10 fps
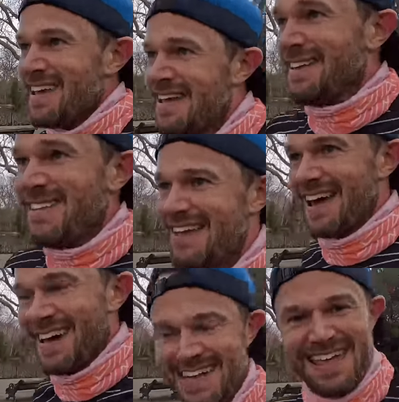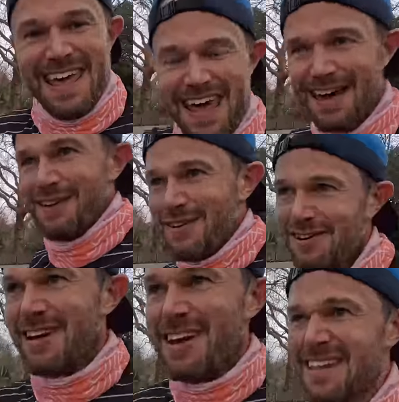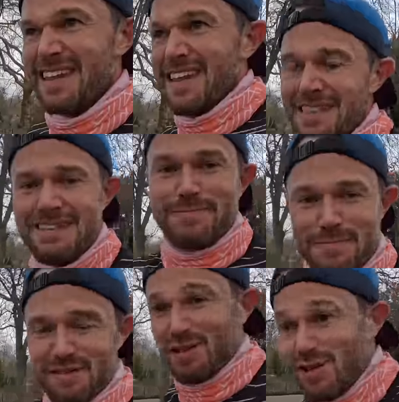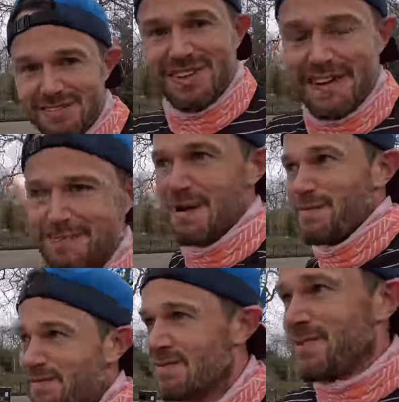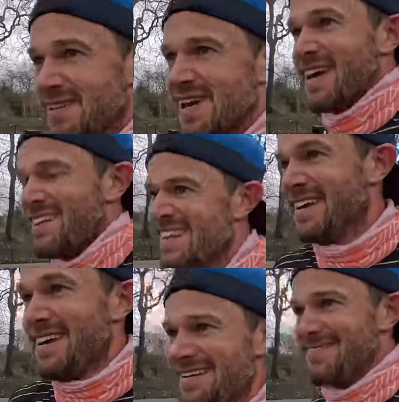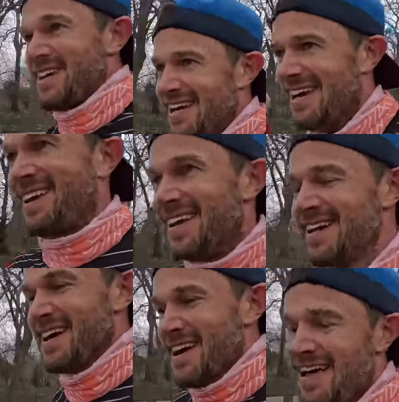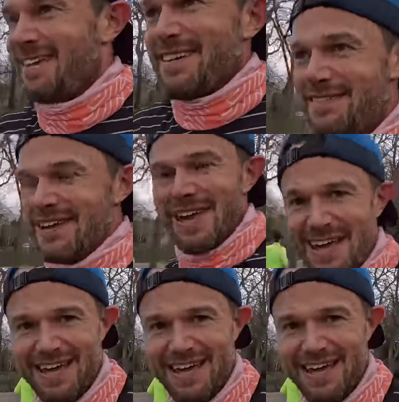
see how long these shoes stay in peak performance. Right, let's get ready